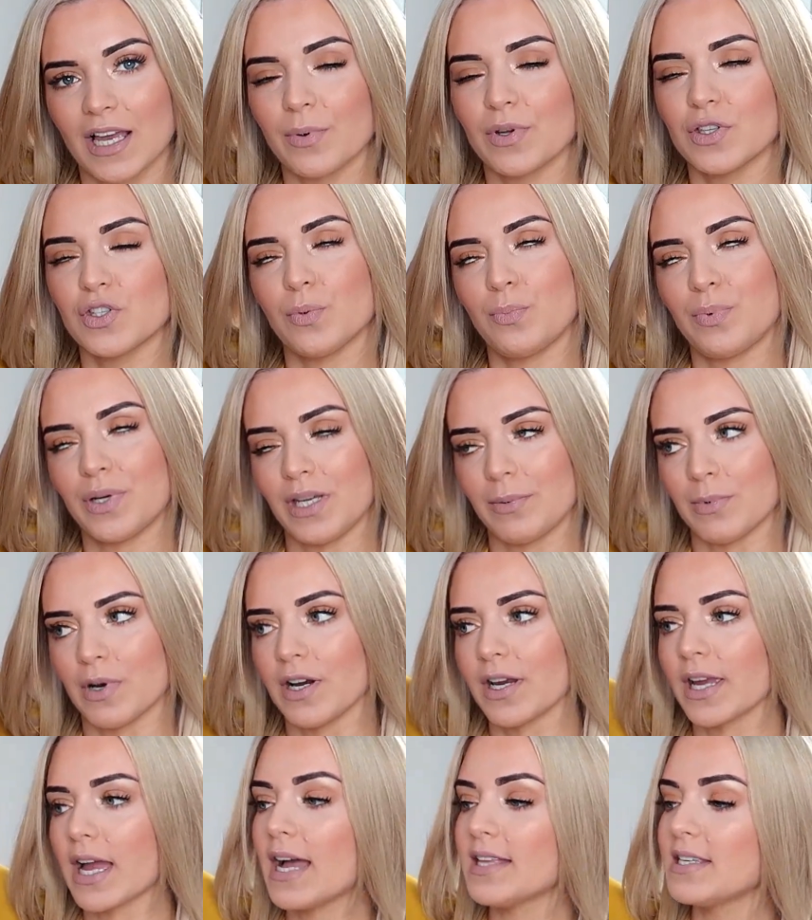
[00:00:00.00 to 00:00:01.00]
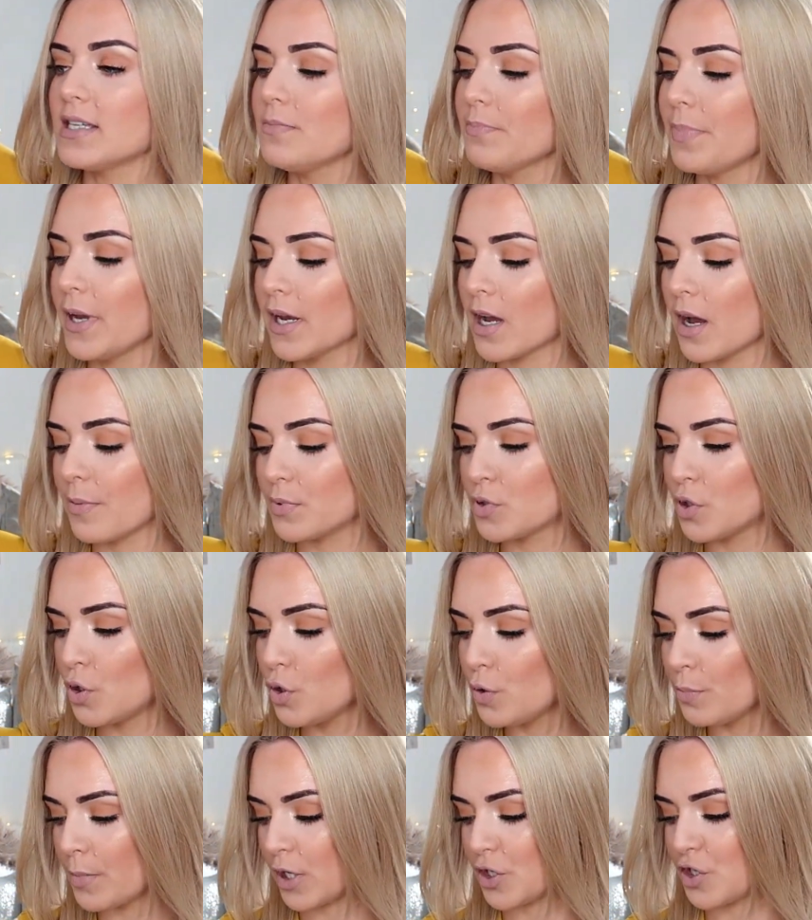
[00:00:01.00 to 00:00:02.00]
I went to Primark. I didn't pick up
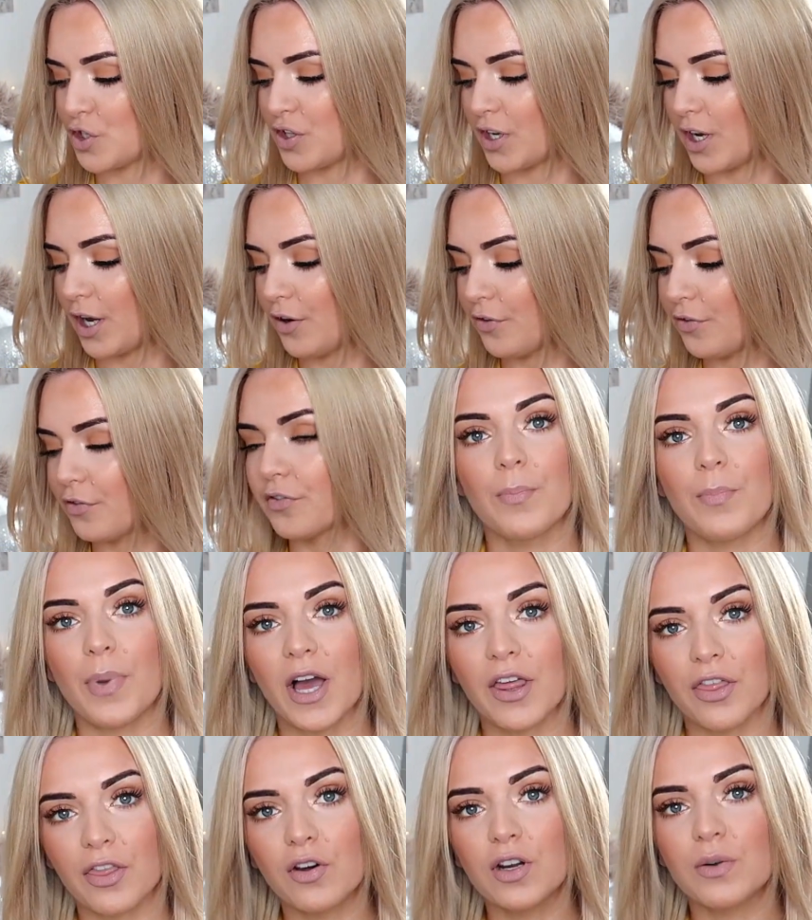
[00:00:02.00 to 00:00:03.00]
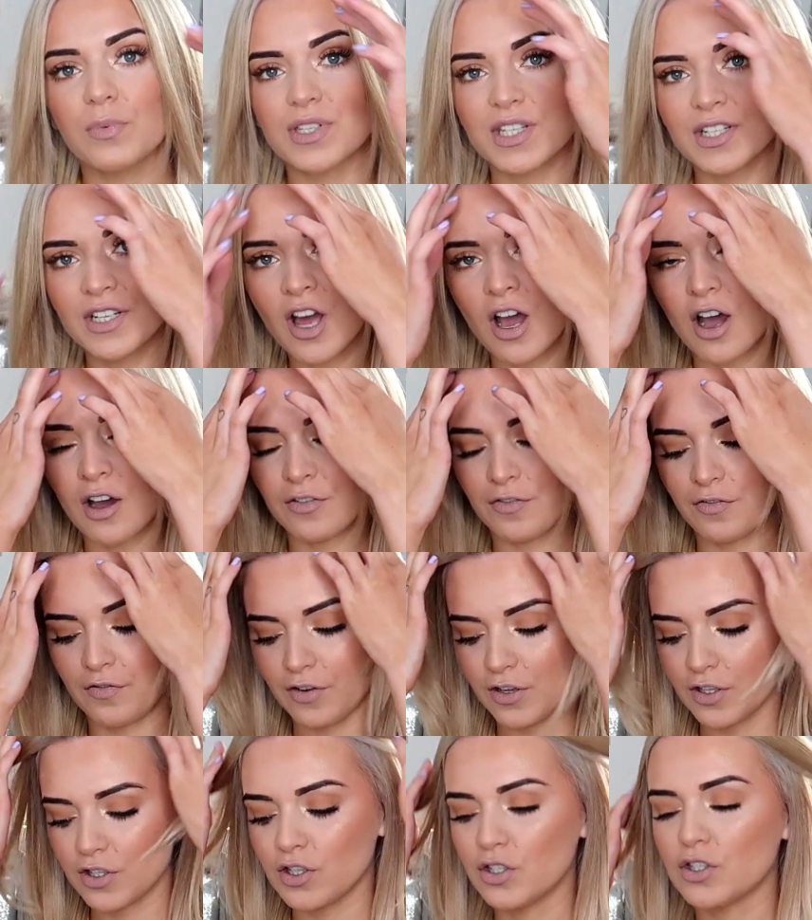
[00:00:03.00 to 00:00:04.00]
too much stuff, but I thought it was enough
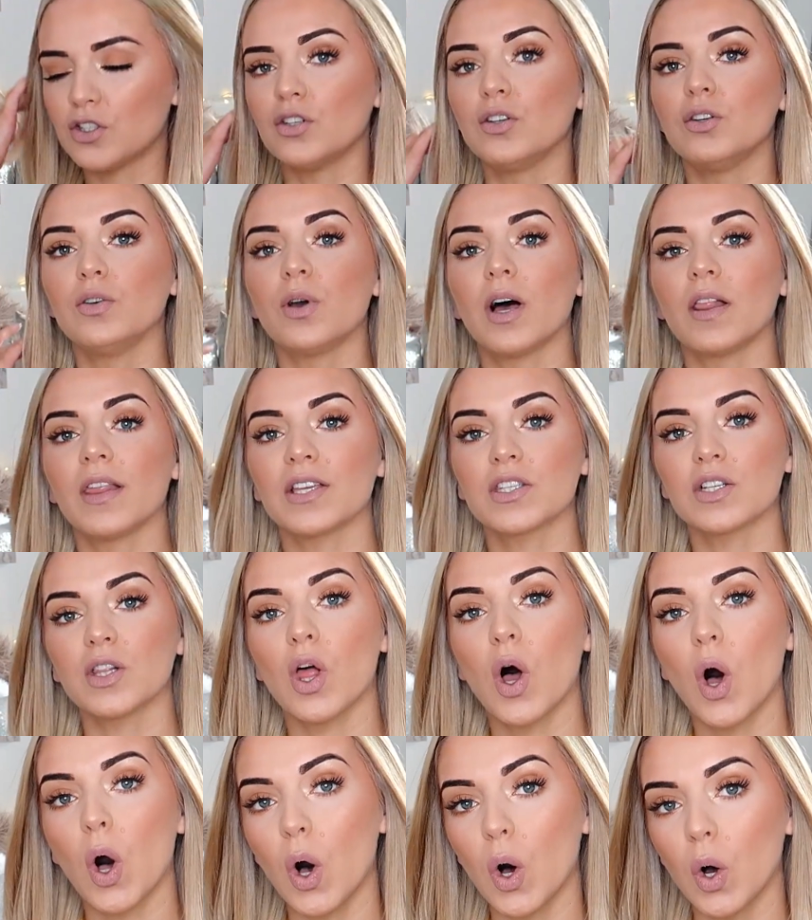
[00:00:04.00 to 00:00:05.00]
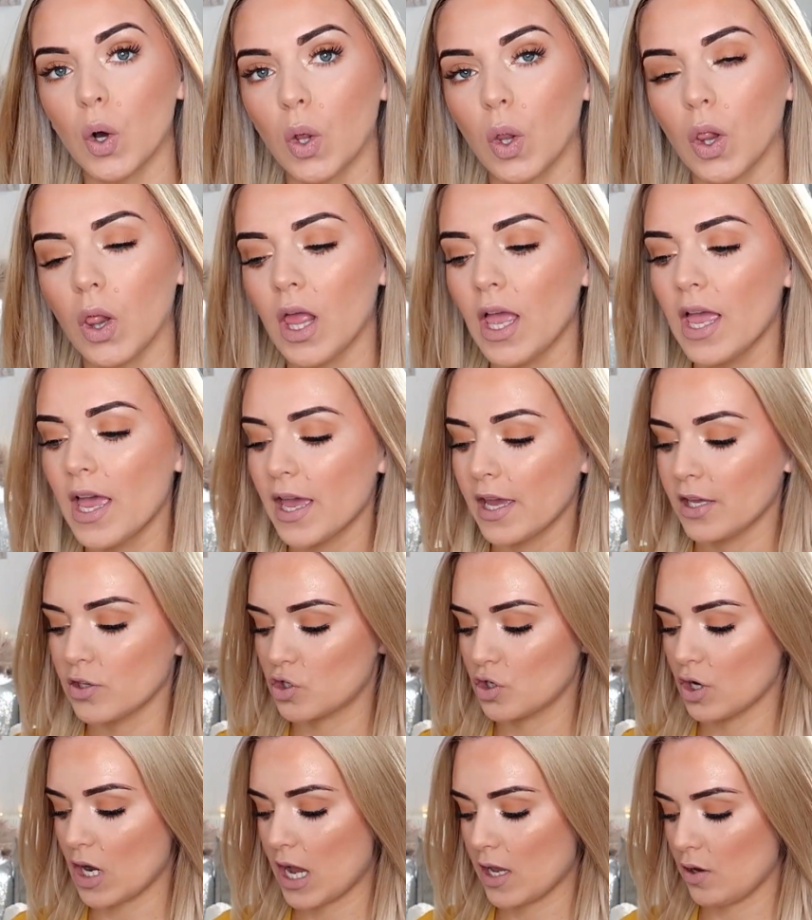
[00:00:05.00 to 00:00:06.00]
to do a little haul
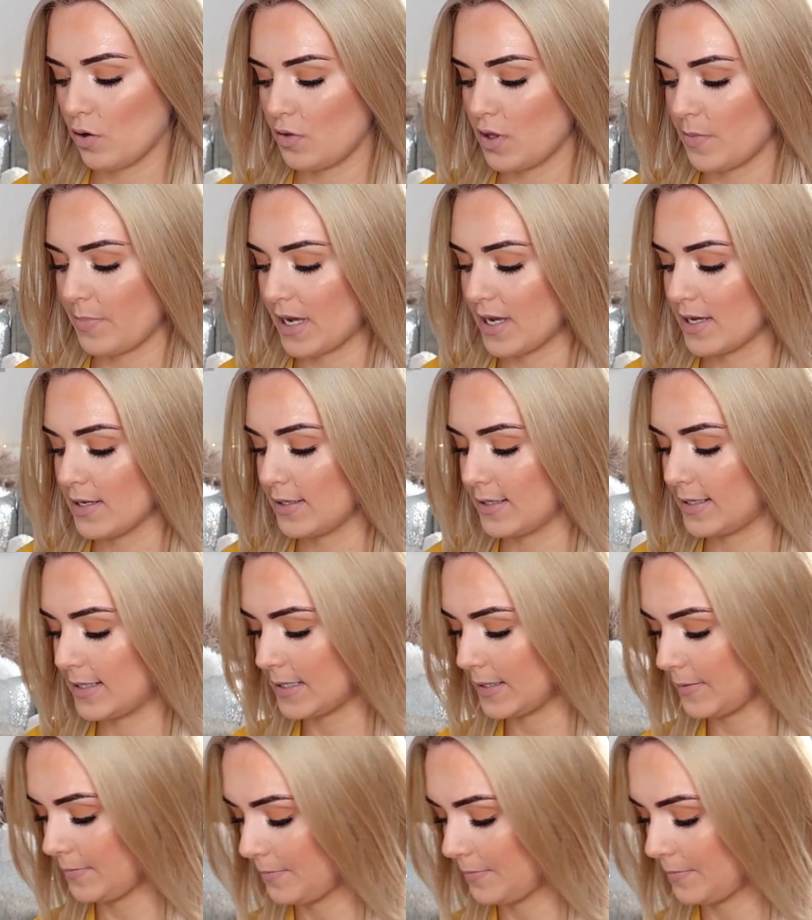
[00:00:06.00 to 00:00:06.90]
and try on the bits.